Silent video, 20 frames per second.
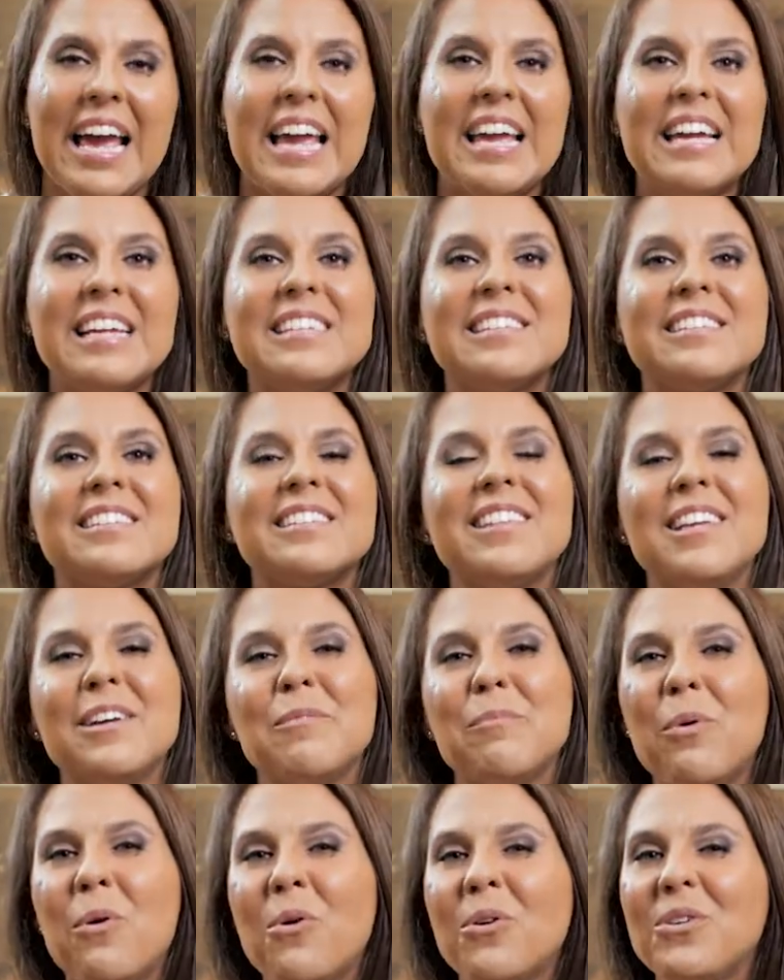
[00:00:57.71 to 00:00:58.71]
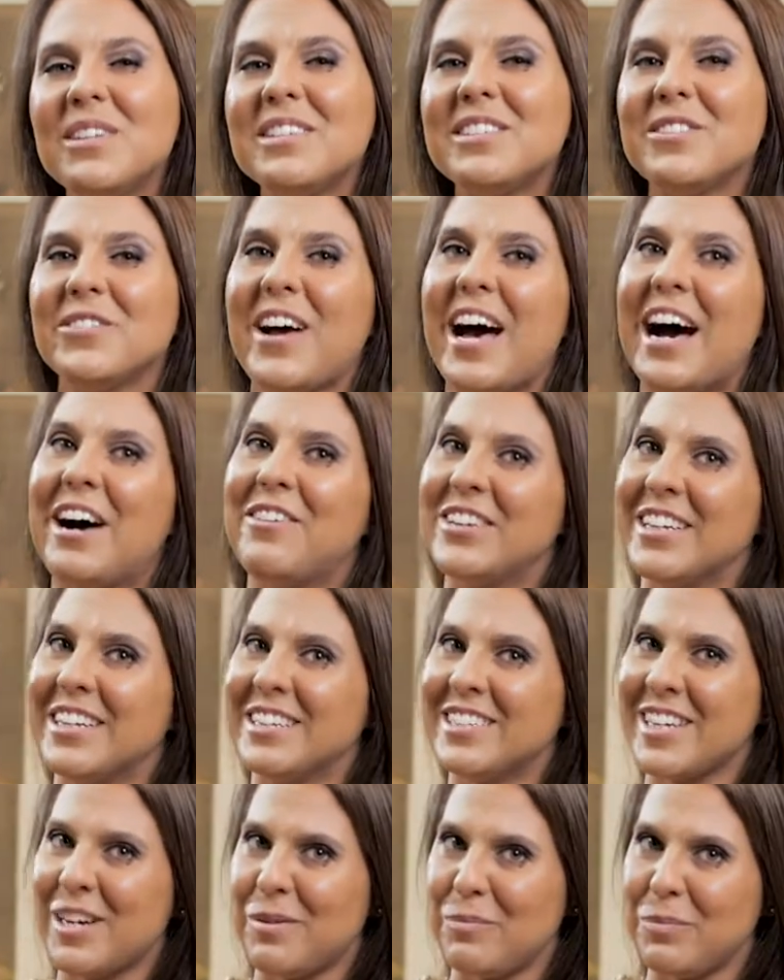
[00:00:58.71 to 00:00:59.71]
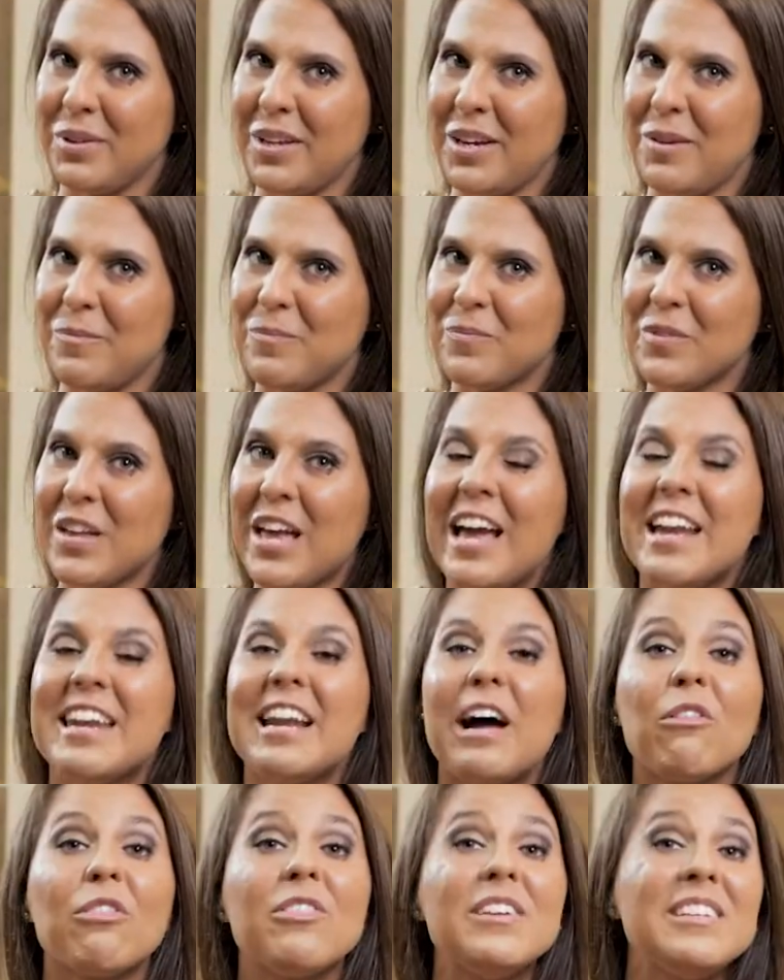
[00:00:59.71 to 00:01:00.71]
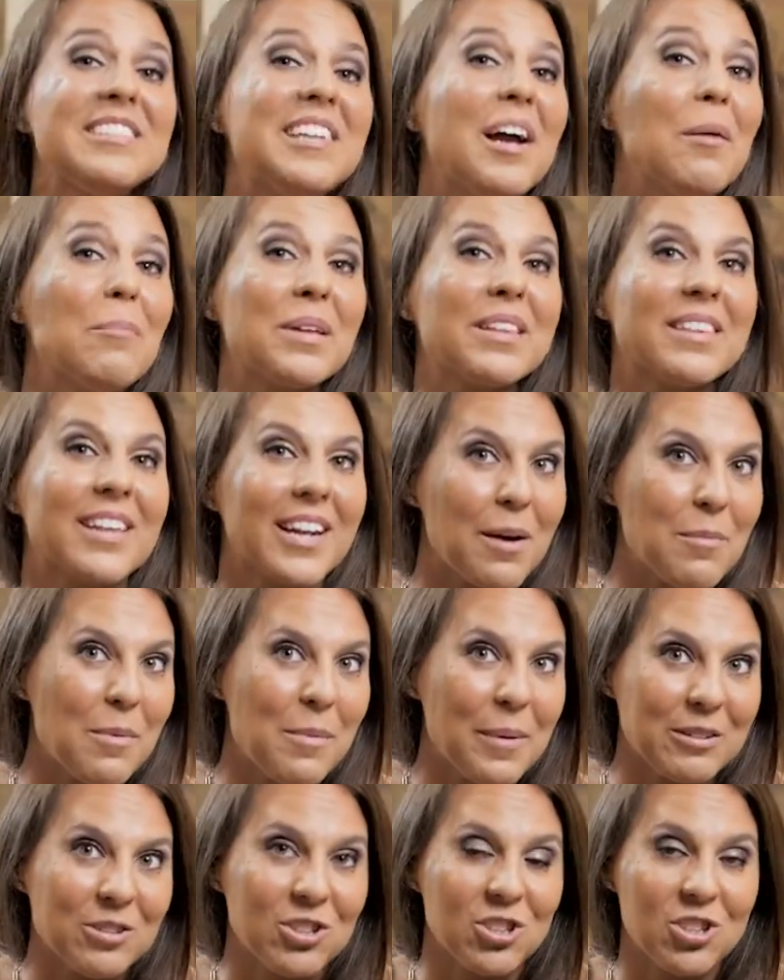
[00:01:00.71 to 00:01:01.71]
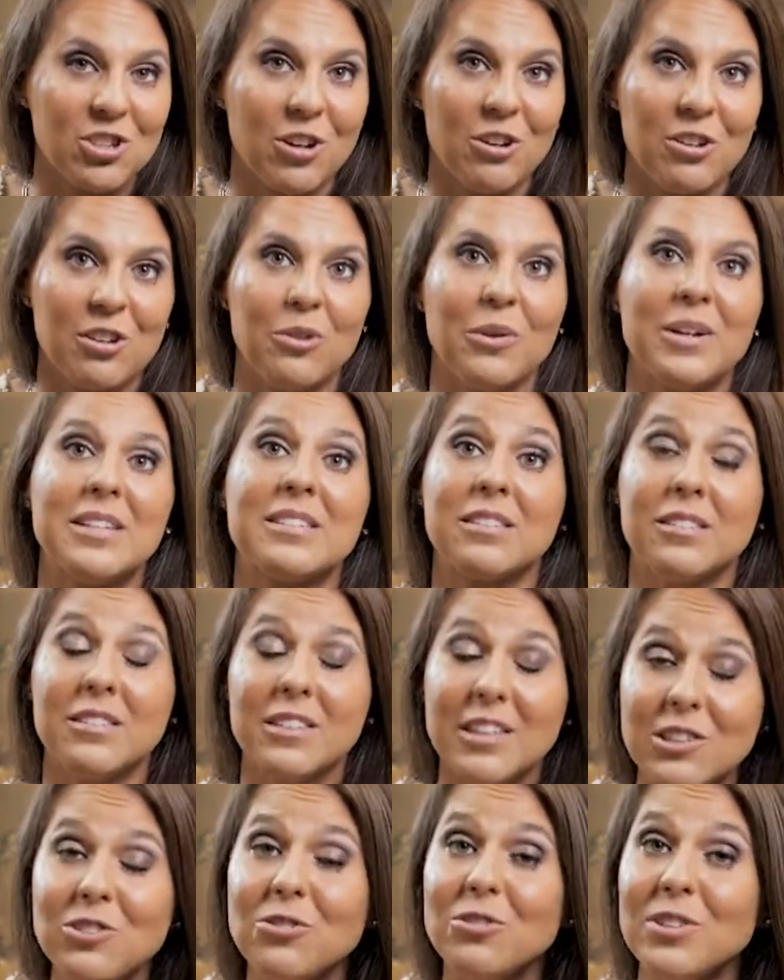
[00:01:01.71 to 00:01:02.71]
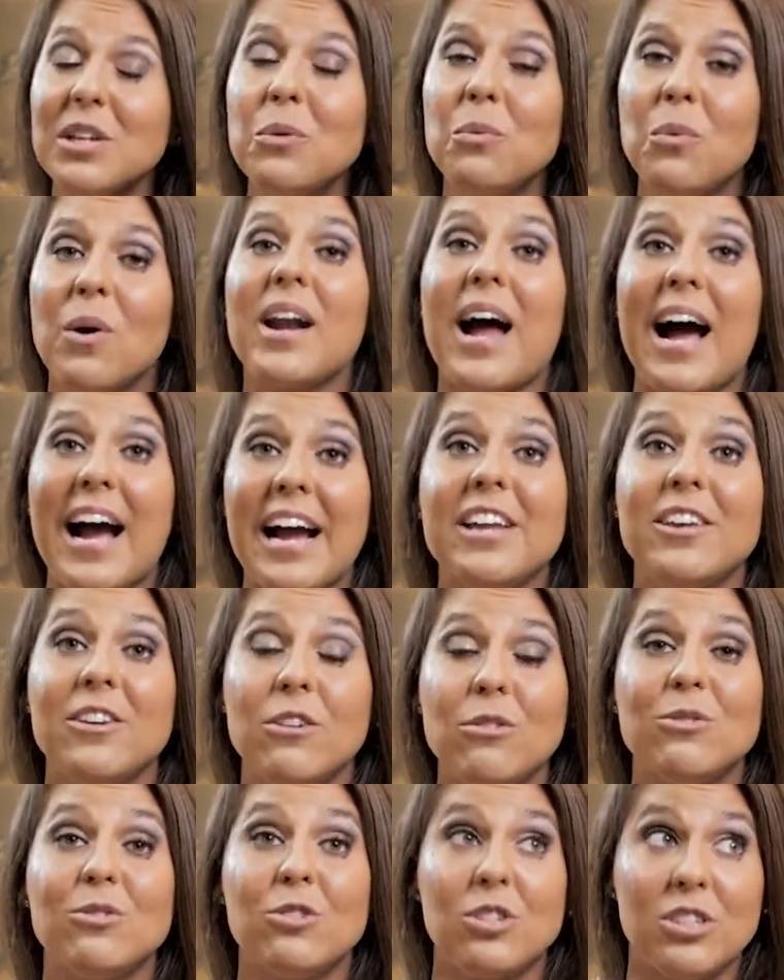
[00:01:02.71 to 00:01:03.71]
is the importance of having a template. Now, this template that I'm about to show you is literally what I use